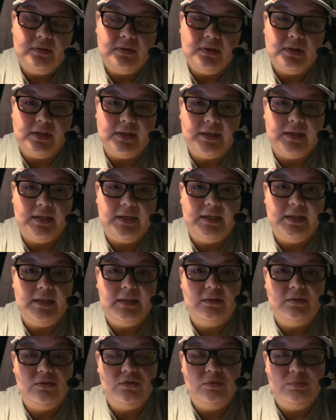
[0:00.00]
clock
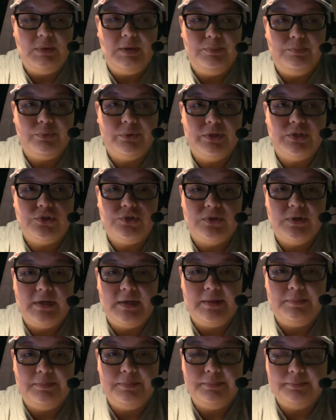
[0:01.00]
in, do my
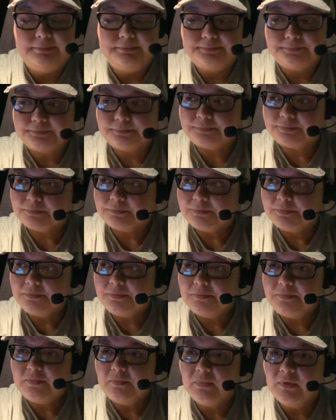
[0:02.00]
pre-trip.
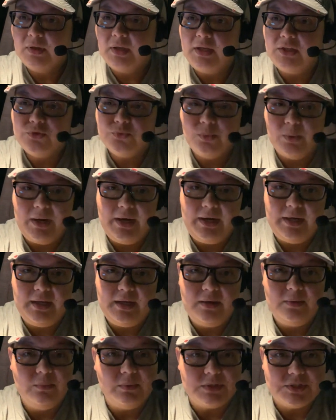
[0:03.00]
It's
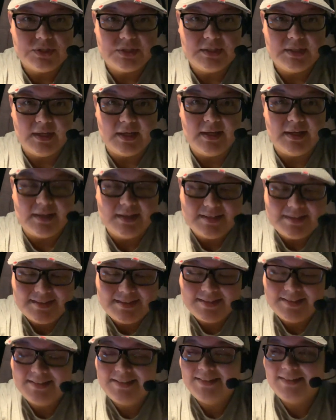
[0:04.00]
raining, which
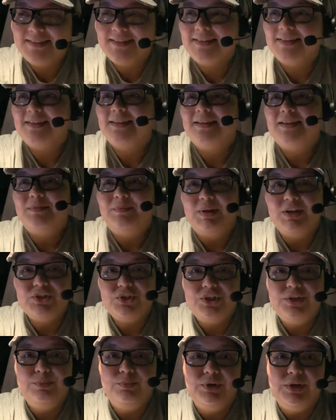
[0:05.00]
sucks. Make
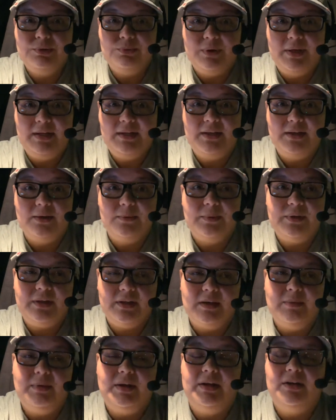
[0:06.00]
sure you bring rain gear when you
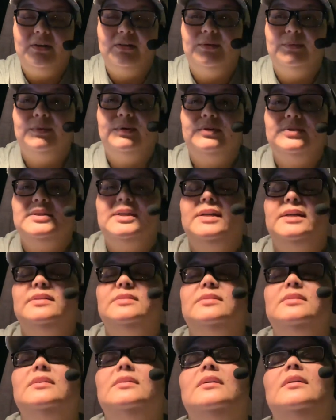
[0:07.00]
come out here on the road,
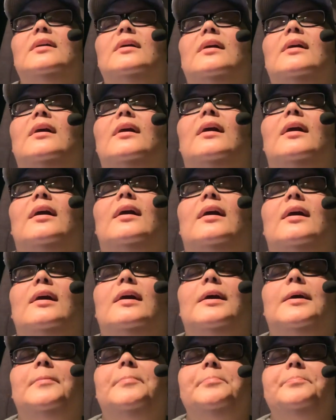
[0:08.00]
guys.
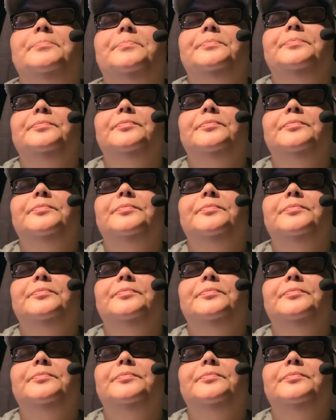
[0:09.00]
I